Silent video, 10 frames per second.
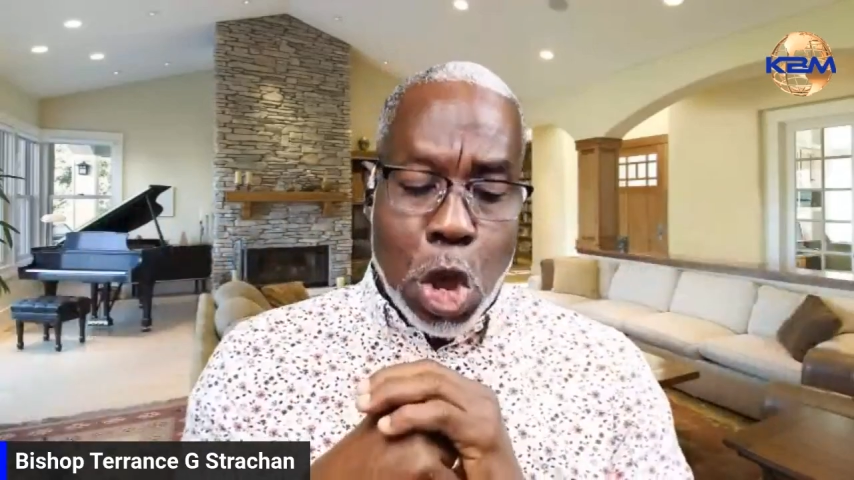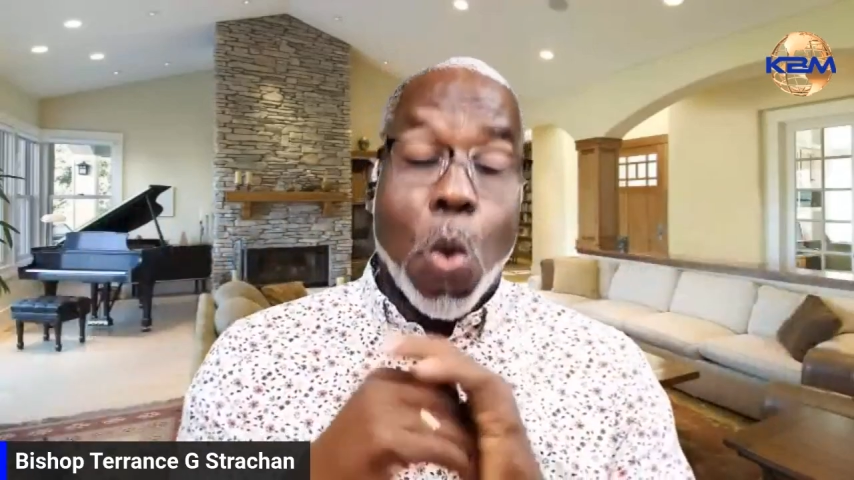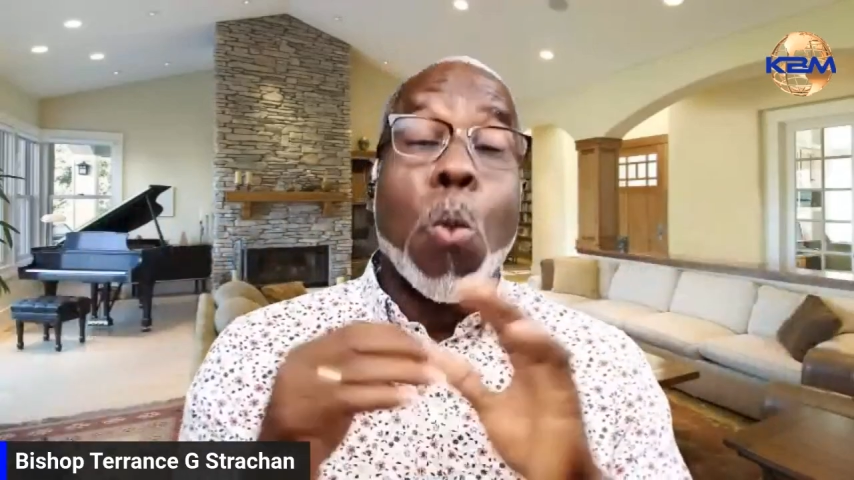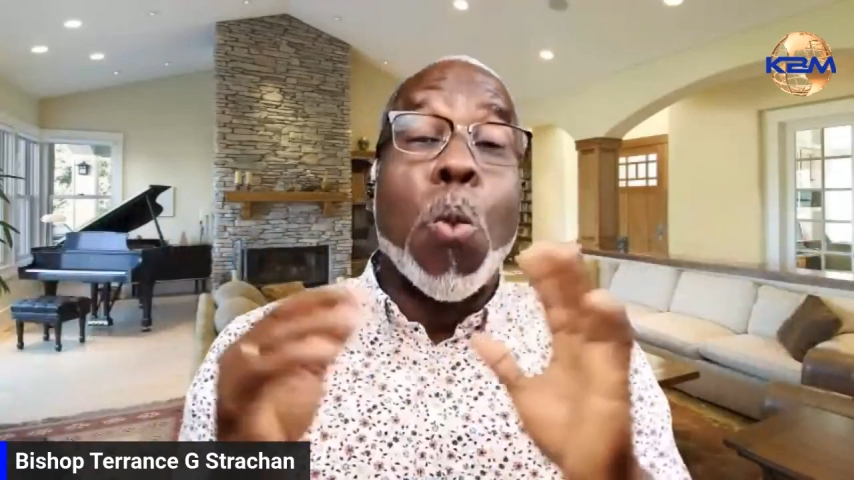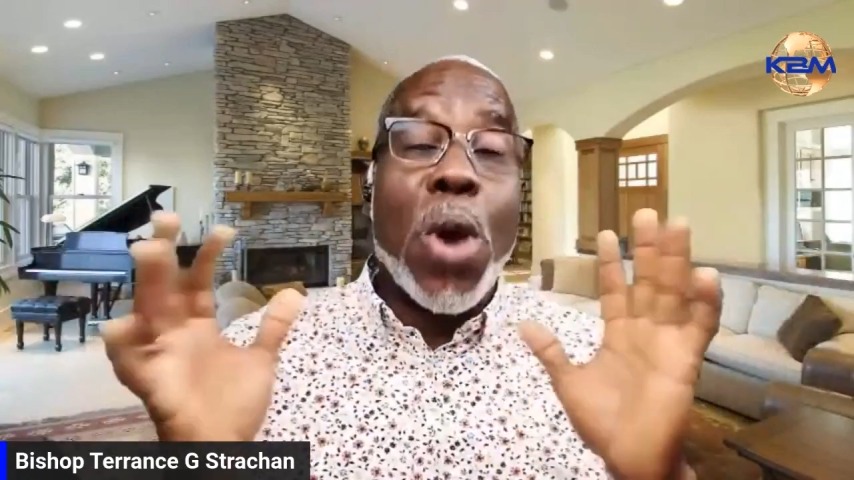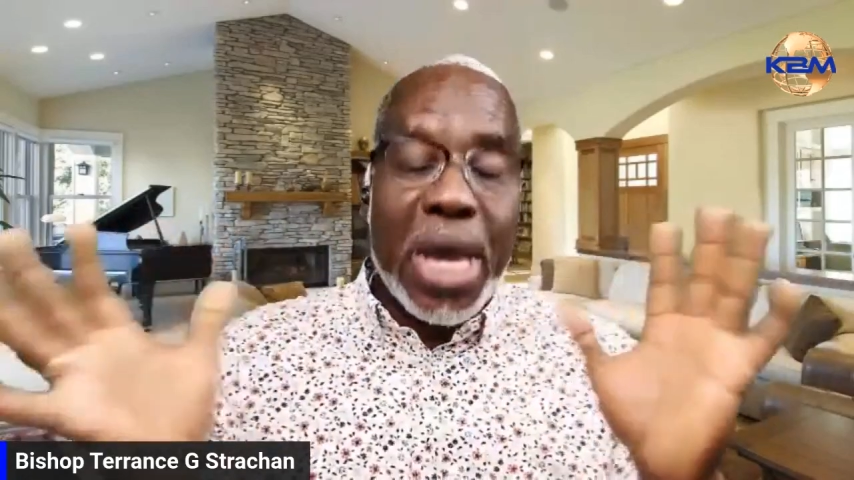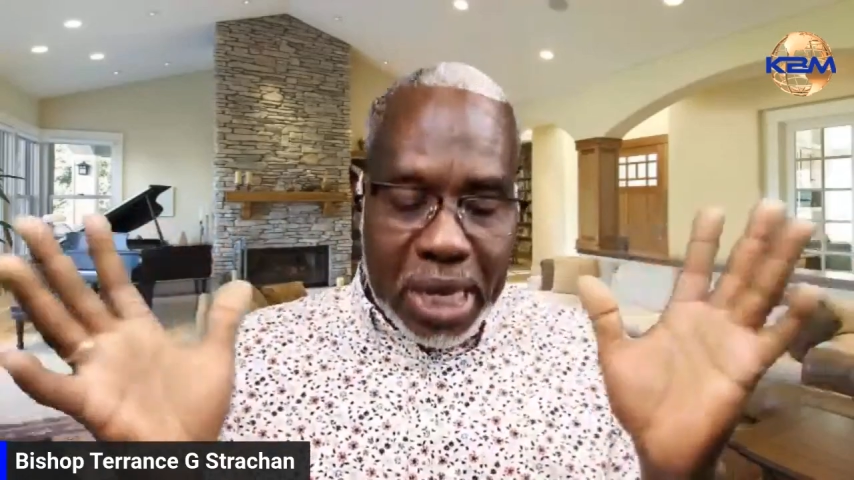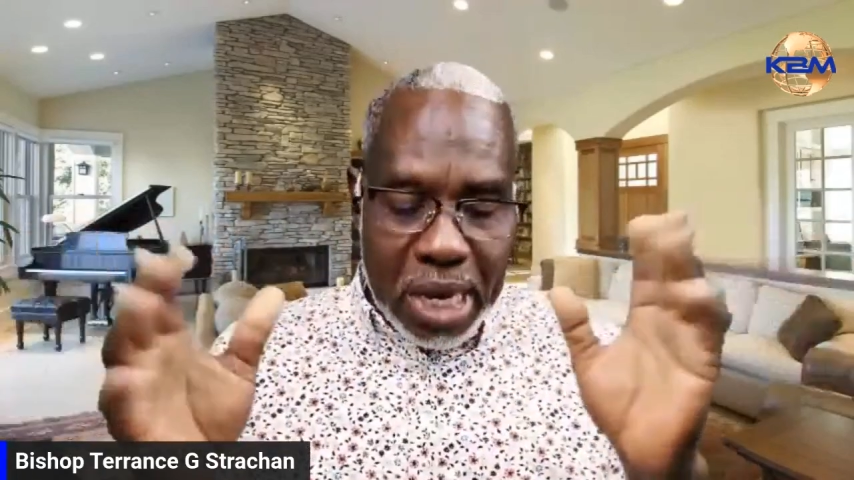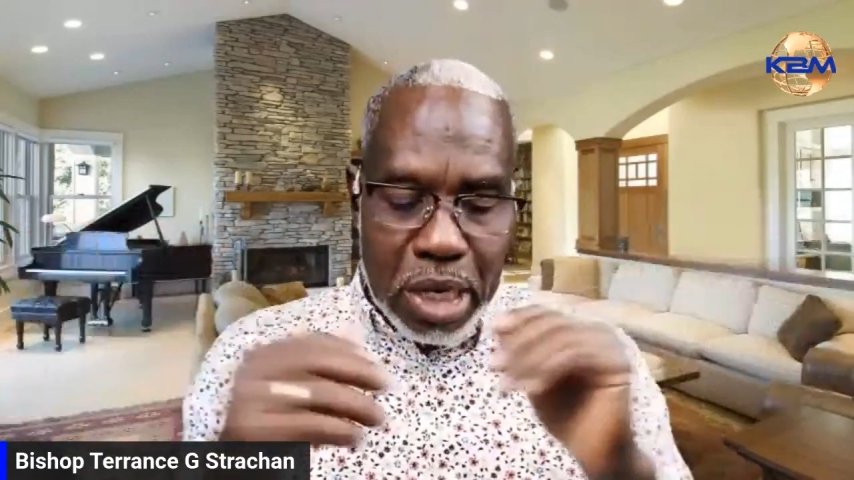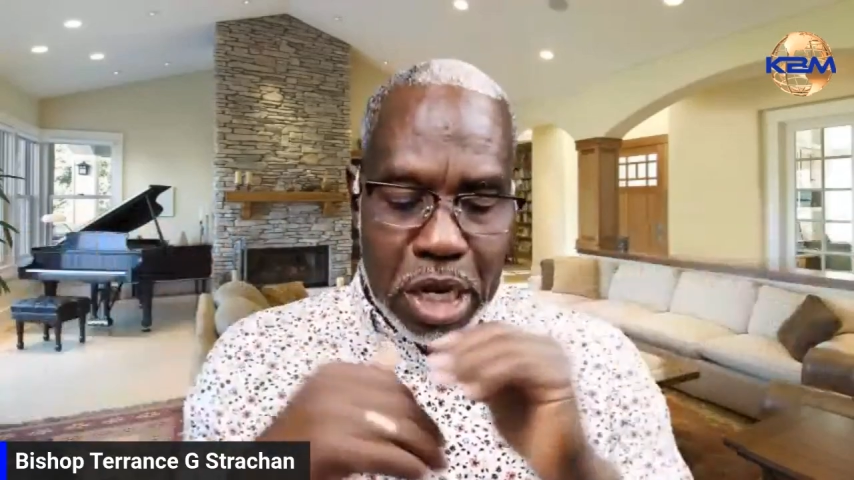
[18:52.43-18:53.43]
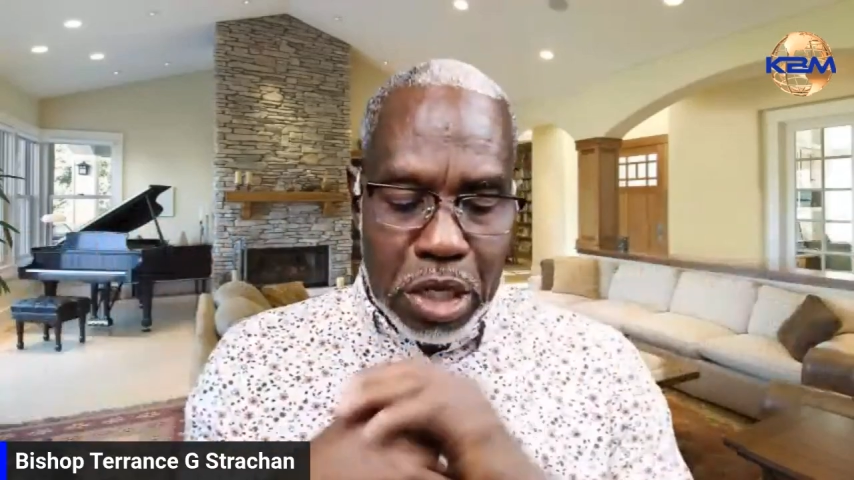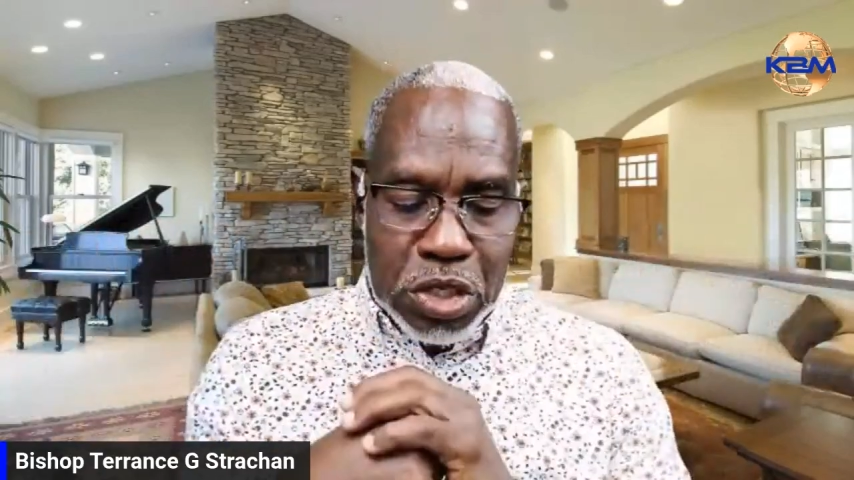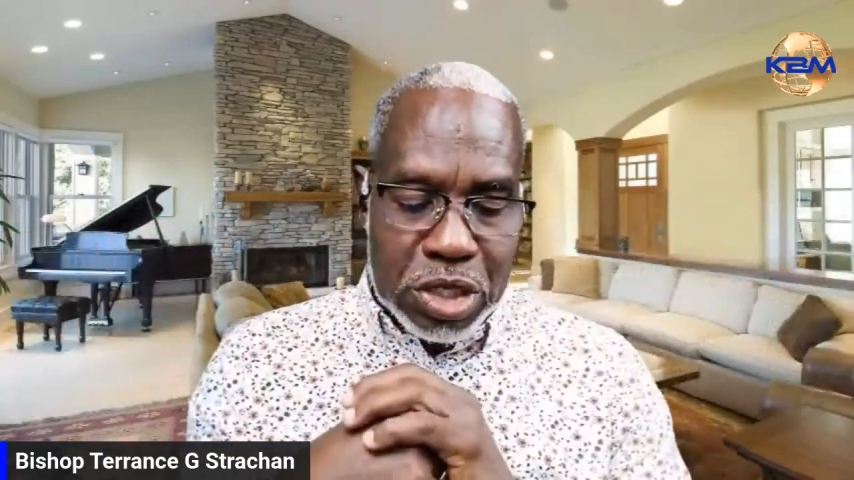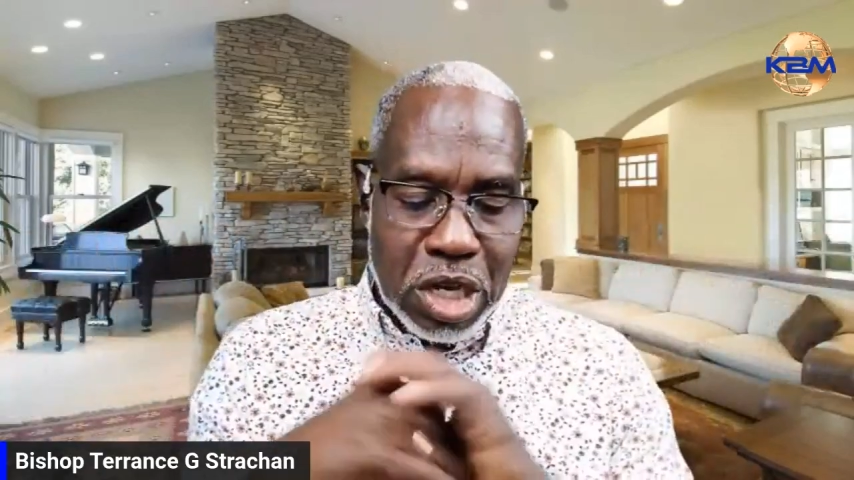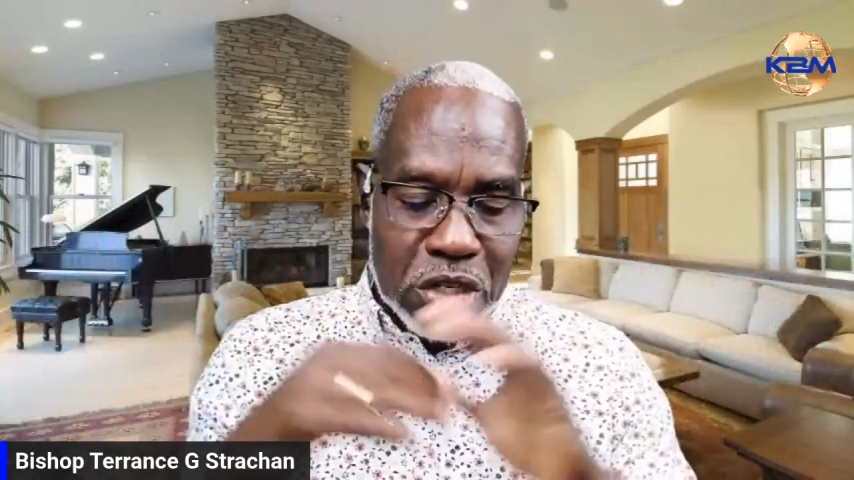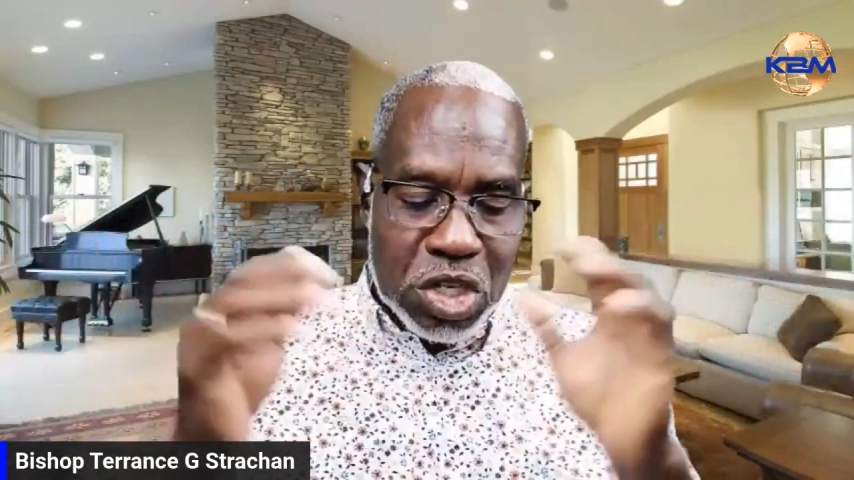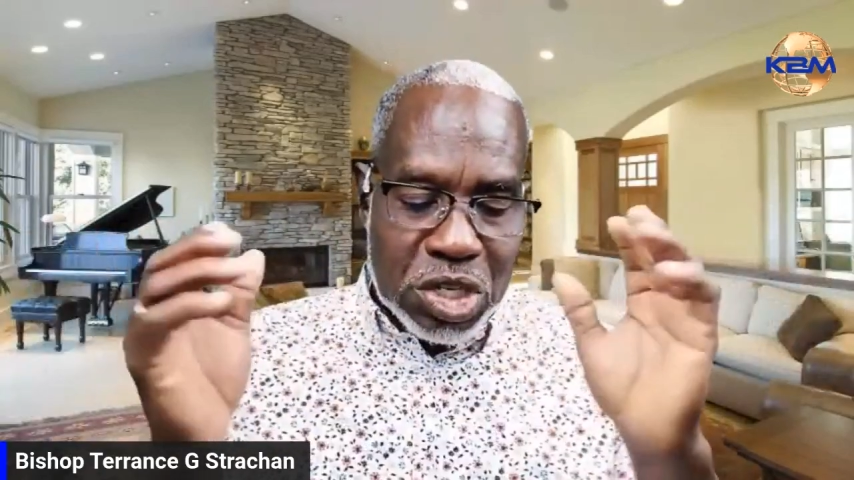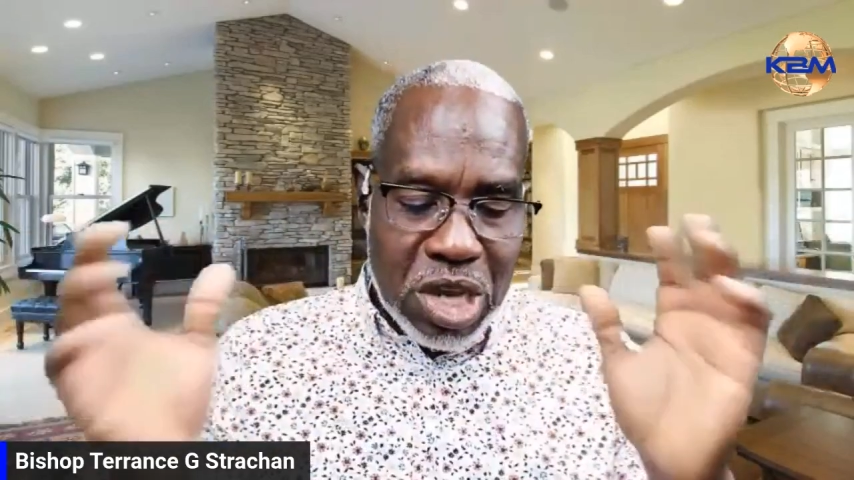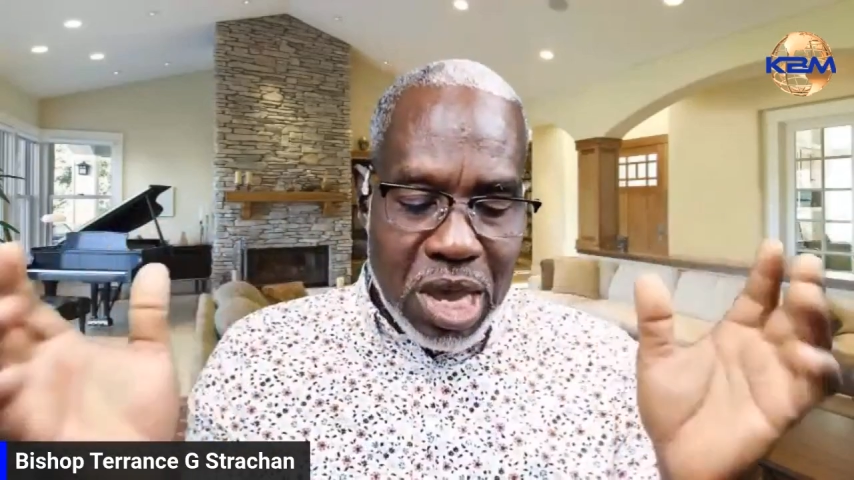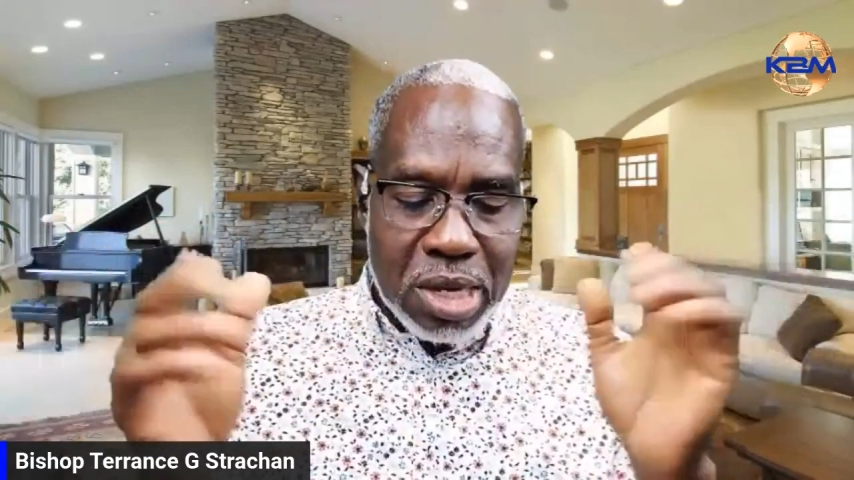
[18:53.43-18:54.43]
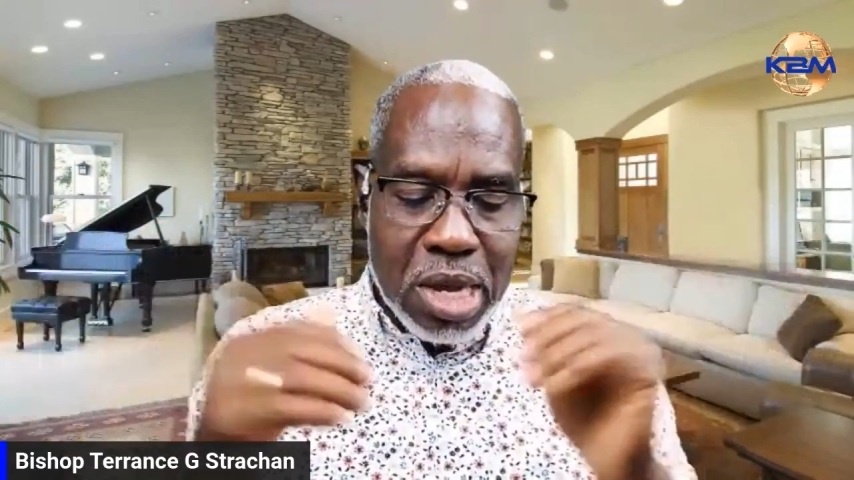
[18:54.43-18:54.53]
wickedness, deceit,